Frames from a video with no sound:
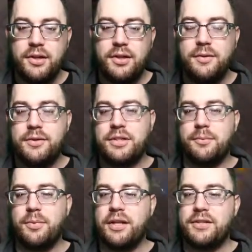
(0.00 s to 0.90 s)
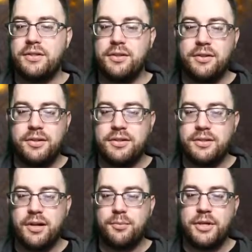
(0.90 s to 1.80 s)
think we're just gonna play this
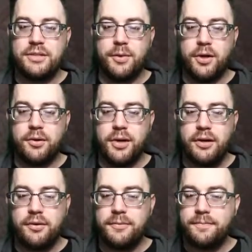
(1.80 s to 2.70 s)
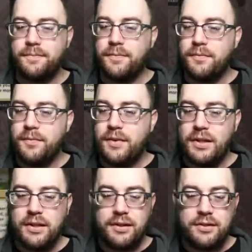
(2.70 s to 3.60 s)
Brazen Borrower out.
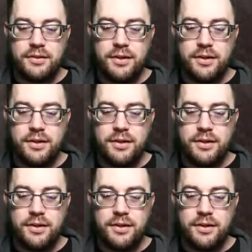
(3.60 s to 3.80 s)
Start to get